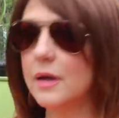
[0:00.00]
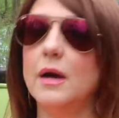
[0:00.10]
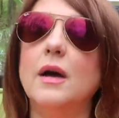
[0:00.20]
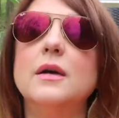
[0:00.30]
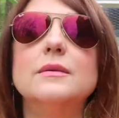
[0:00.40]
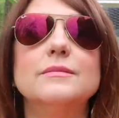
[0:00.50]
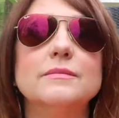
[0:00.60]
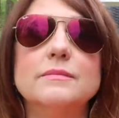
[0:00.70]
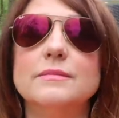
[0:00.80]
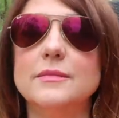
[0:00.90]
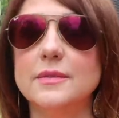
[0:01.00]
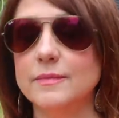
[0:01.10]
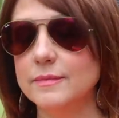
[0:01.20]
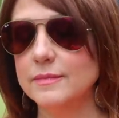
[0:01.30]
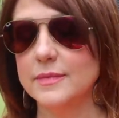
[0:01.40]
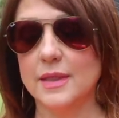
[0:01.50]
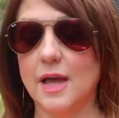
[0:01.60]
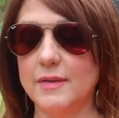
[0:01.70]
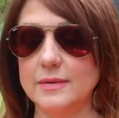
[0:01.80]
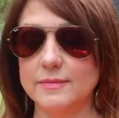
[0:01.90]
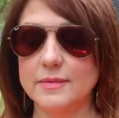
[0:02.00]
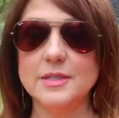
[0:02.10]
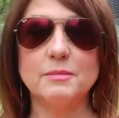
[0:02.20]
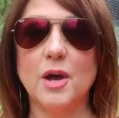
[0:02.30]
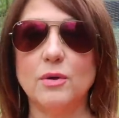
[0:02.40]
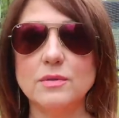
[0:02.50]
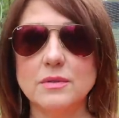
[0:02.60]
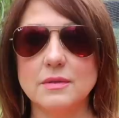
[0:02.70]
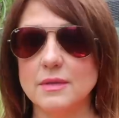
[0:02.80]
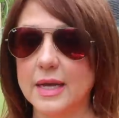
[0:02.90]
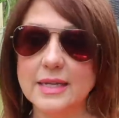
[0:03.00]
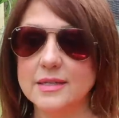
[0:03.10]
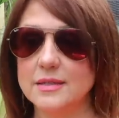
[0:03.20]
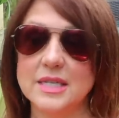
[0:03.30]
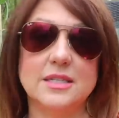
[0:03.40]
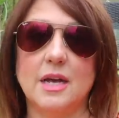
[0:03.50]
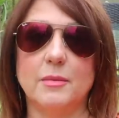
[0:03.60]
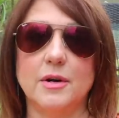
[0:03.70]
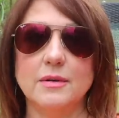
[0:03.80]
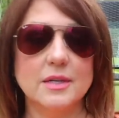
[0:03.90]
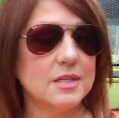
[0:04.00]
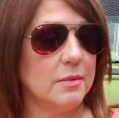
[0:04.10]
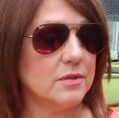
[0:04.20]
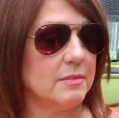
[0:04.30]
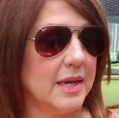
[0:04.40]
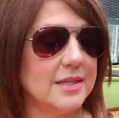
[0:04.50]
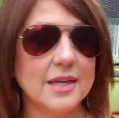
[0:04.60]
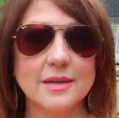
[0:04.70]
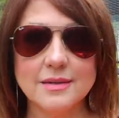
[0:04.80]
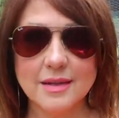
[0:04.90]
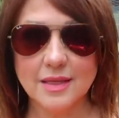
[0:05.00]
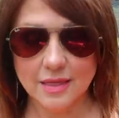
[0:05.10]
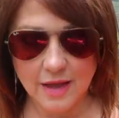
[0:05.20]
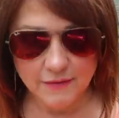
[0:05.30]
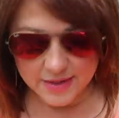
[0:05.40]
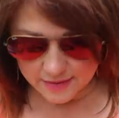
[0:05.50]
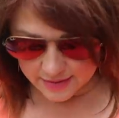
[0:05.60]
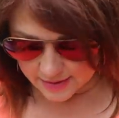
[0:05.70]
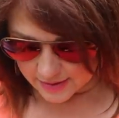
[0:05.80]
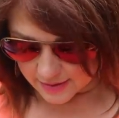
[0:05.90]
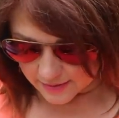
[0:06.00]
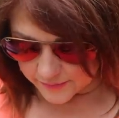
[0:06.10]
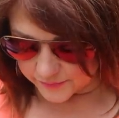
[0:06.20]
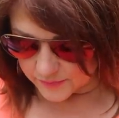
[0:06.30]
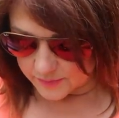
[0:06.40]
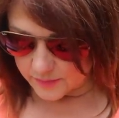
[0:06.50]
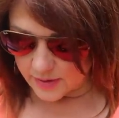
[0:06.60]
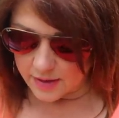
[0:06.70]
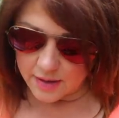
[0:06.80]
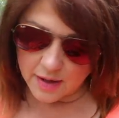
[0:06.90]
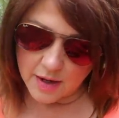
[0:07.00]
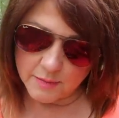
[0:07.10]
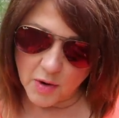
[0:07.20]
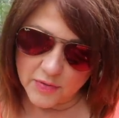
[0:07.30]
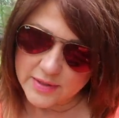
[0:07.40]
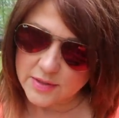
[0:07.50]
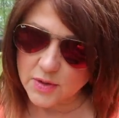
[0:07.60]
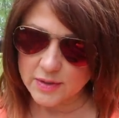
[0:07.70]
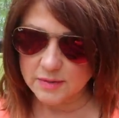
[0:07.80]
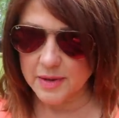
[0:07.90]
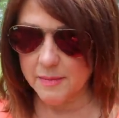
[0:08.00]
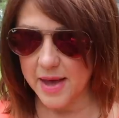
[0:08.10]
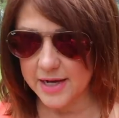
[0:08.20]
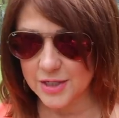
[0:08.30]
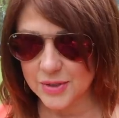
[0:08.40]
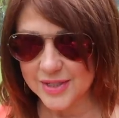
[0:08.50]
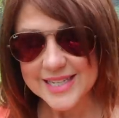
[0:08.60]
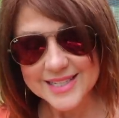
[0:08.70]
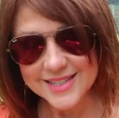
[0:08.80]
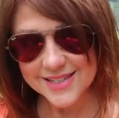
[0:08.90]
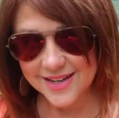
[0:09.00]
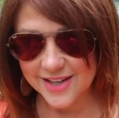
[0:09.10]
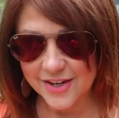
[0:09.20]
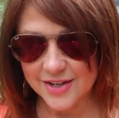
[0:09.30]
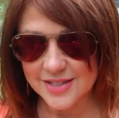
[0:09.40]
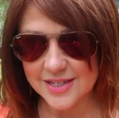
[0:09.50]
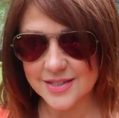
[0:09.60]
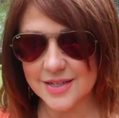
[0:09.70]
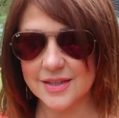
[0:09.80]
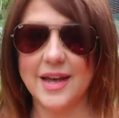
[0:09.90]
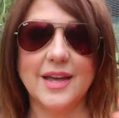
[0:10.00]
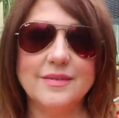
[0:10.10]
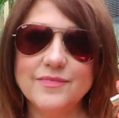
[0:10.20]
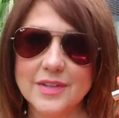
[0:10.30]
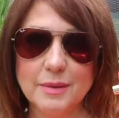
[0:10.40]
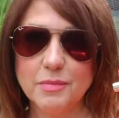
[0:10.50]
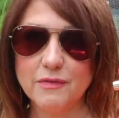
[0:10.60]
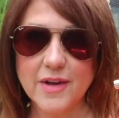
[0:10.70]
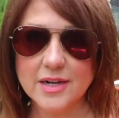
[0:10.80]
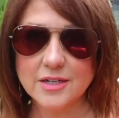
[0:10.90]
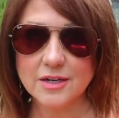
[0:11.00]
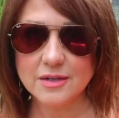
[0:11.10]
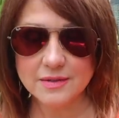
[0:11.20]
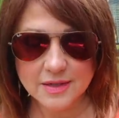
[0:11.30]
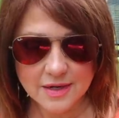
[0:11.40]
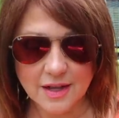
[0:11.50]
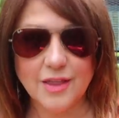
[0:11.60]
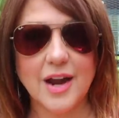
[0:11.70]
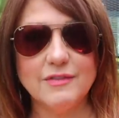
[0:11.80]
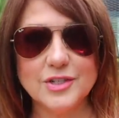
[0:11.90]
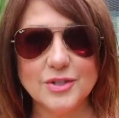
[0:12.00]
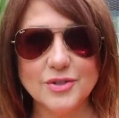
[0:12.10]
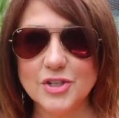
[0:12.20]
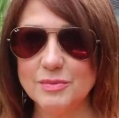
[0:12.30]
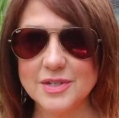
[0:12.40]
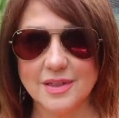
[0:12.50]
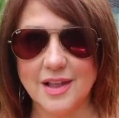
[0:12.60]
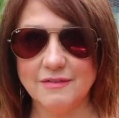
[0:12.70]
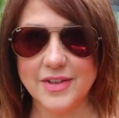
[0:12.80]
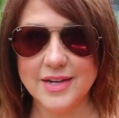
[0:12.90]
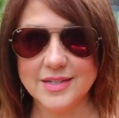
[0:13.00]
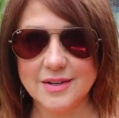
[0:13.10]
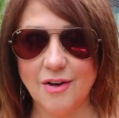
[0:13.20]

Ah, love it. Smells like this, it's summer. It smells amazing. Love it. Oh, this is always in my bag too. This is the Clarins Instant Light Lip Perfector. A lot of us YouTubers love this.